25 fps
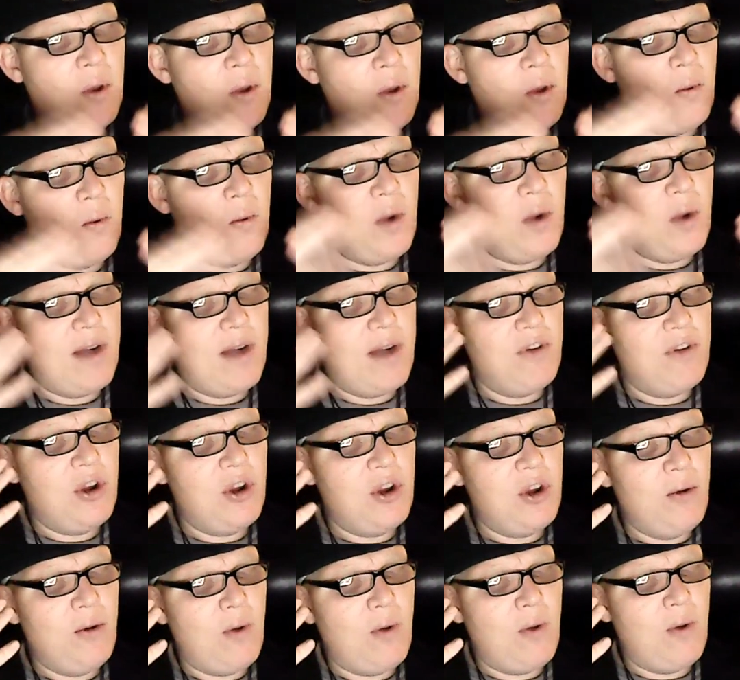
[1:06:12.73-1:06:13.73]
Whatever
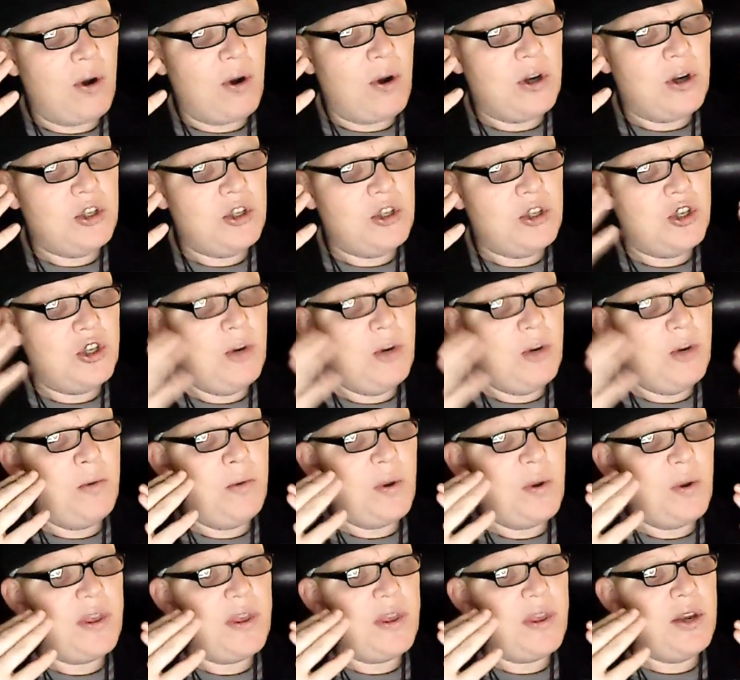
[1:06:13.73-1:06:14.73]
you are consumed
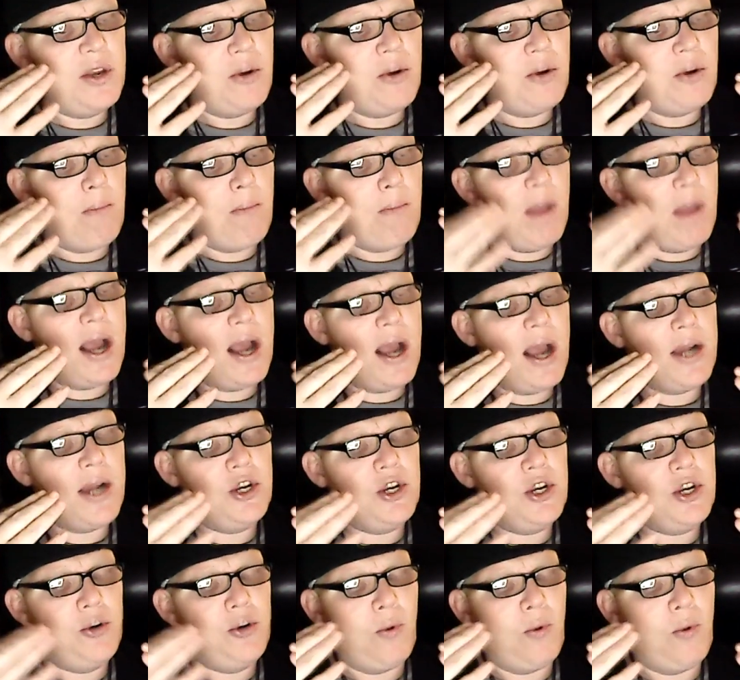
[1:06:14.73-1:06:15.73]
with in your mind,
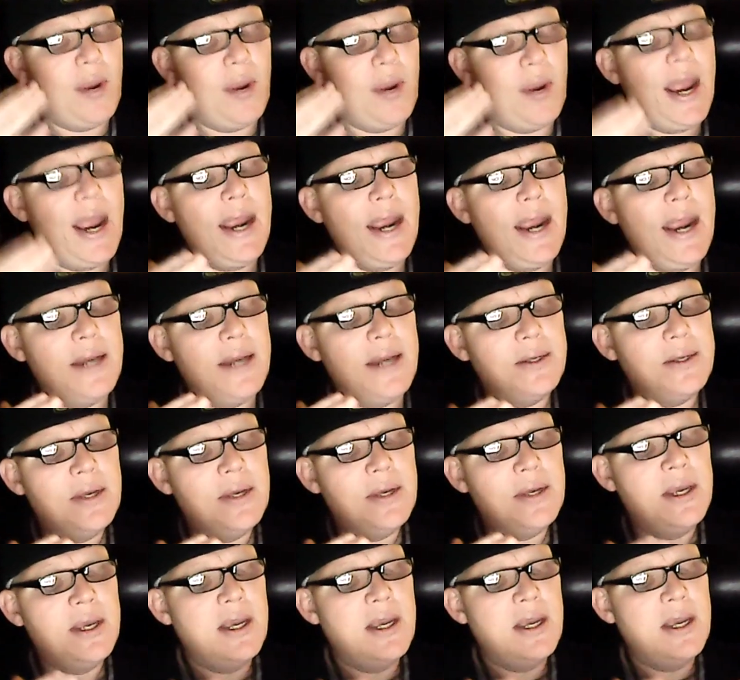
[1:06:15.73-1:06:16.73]
you create.
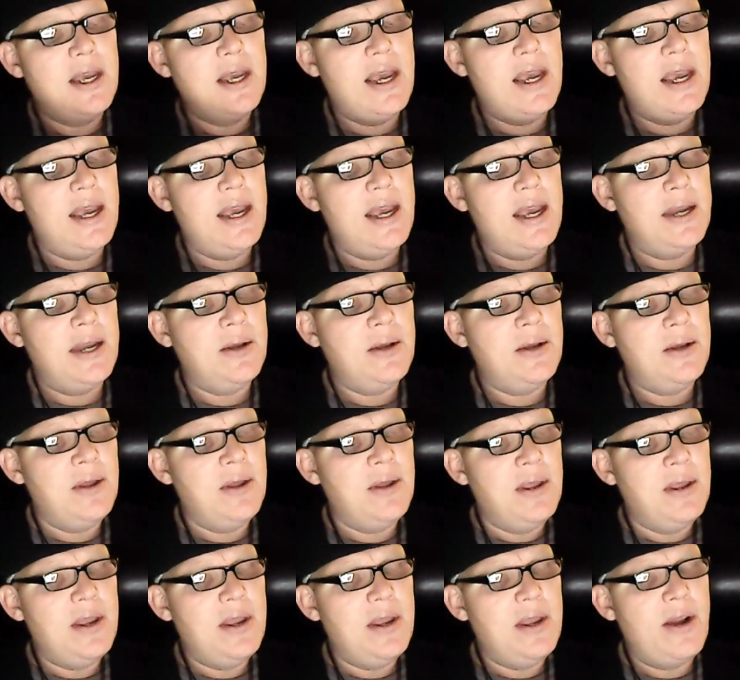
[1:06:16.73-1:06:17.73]
And
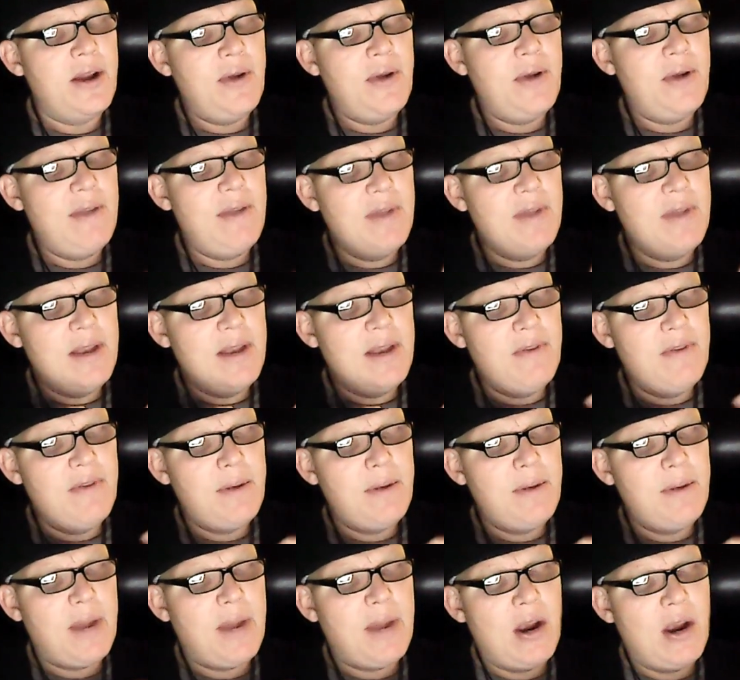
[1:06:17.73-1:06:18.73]
even
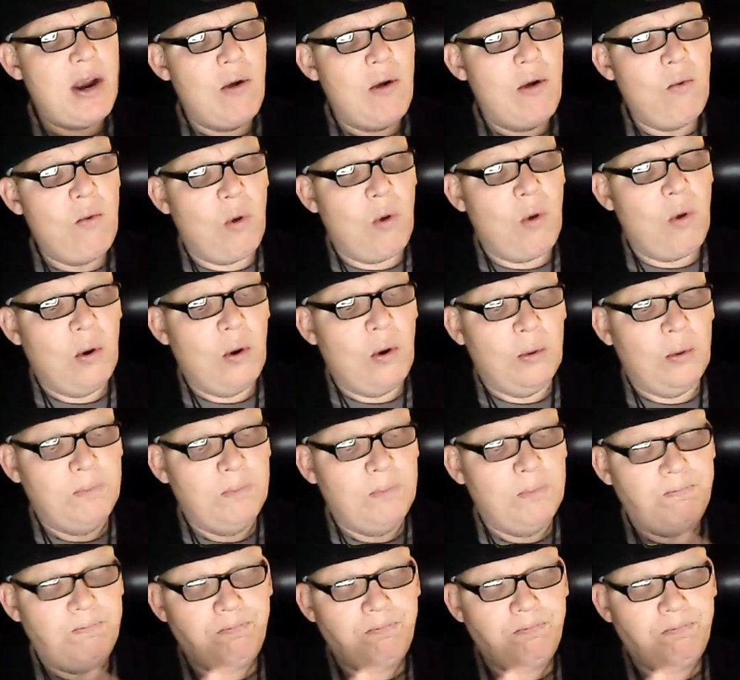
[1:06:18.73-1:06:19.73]
in my own world,
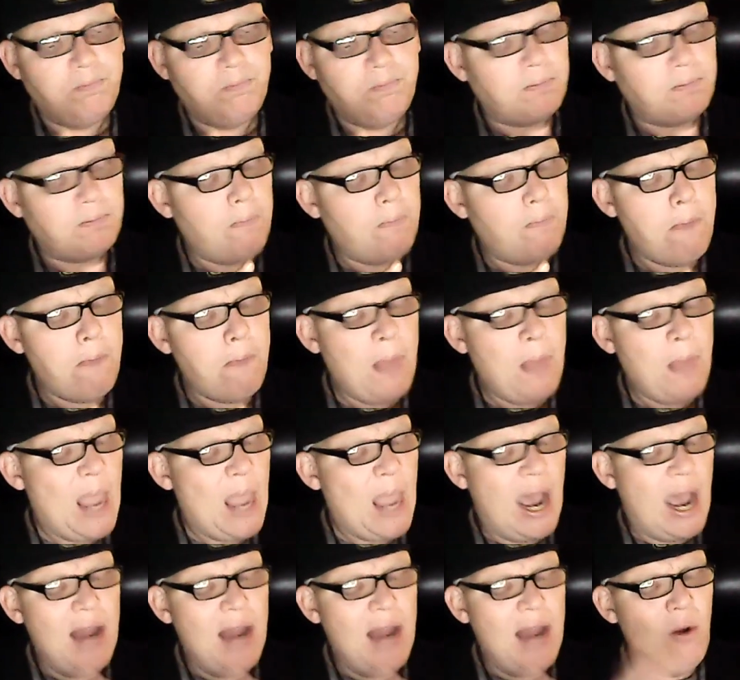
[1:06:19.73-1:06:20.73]

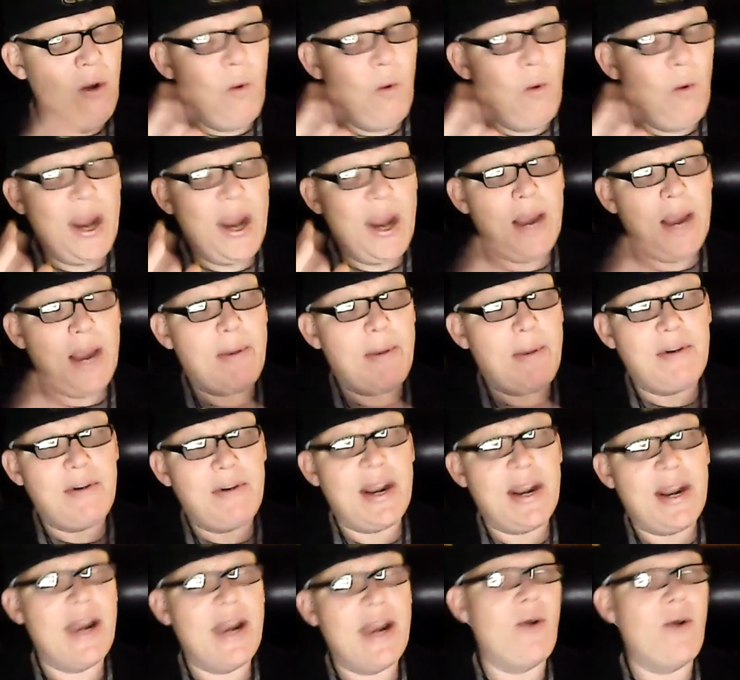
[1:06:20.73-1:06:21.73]
I don't wake up every
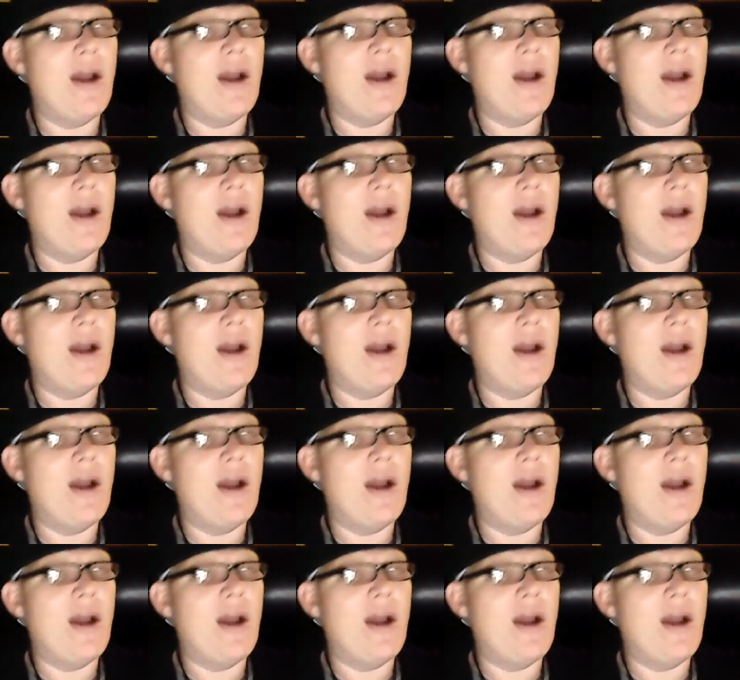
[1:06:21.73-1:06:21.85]
day going,